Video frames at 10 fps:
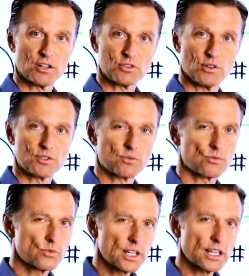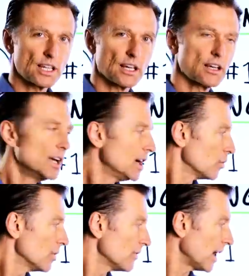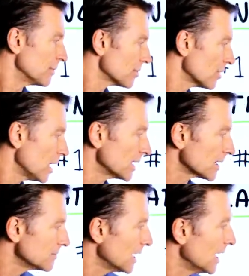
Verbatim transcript: so it's really a refined product.